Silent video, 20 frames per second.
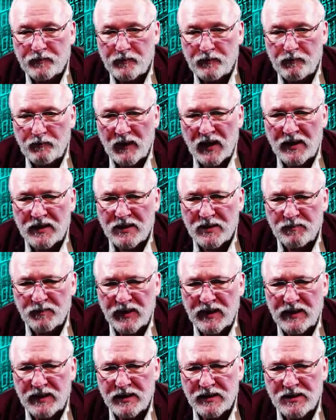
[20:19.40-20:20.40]

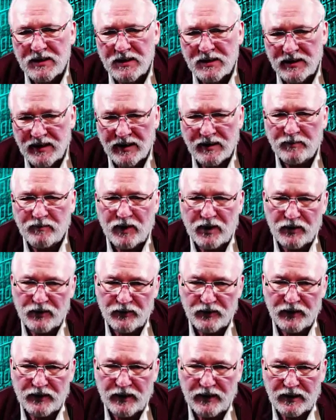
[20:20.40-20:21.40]
spinning stick mode.
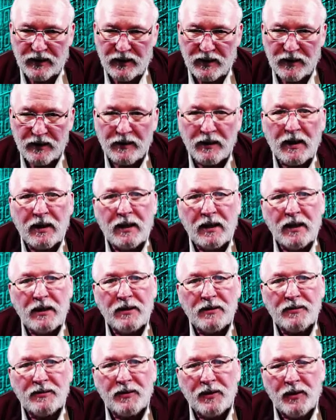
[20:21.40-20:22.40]

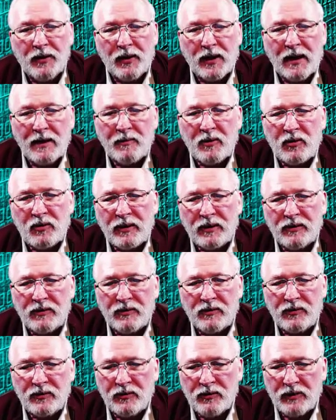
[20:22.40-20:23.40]
So I'm going
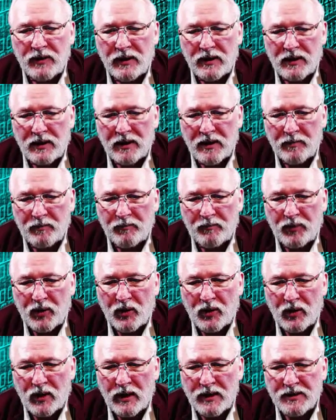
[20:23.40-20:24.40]
to
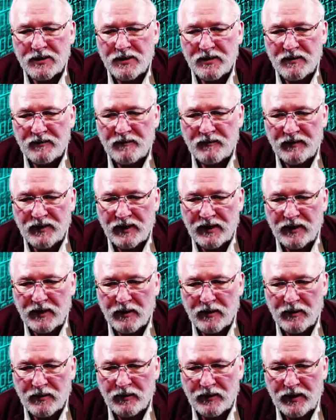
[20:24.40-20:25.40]
pause the
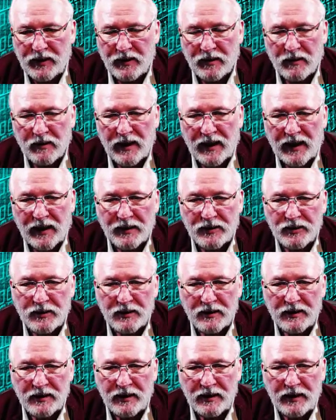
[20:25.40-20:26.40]
video here
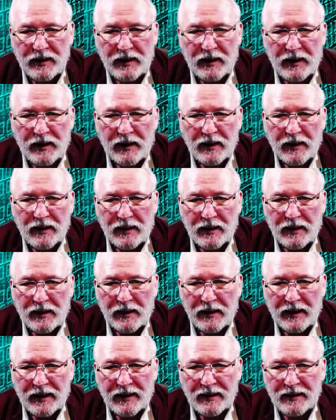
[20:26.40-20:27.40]
actually
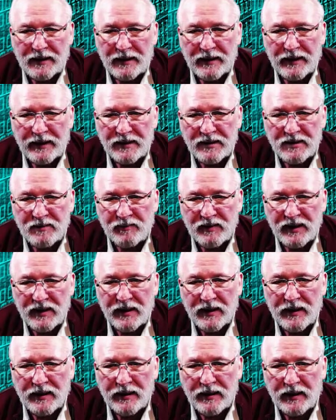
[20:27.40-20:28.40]
and let it
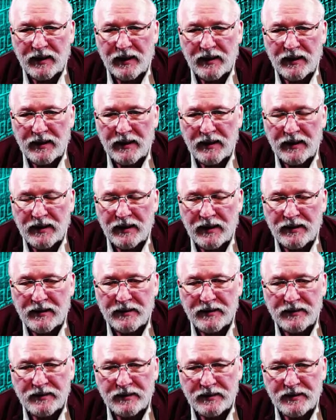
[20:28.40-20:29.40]
spin. And
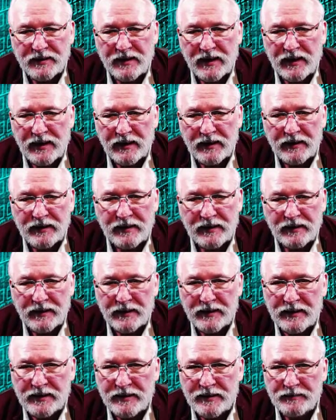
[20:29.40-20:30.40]
this will take,
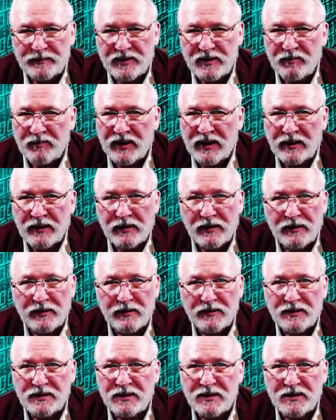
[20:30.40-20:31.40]
depending on your
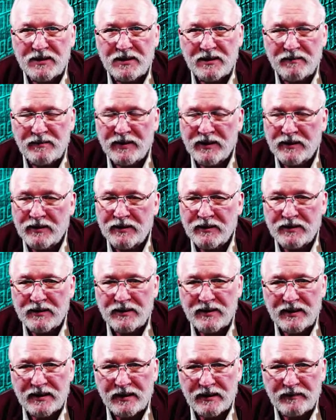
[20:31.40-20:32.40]
system, it could
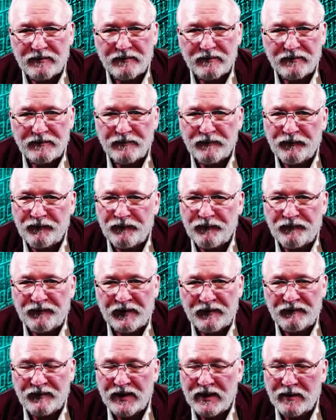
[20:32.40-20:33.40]
take
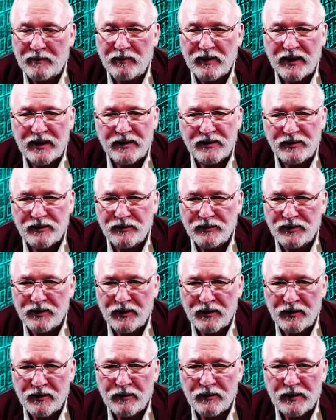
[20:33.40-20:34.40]
15 minutes or
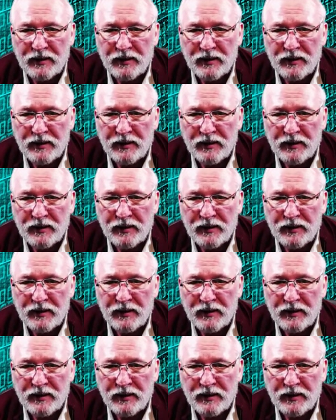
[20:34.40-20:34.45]
so.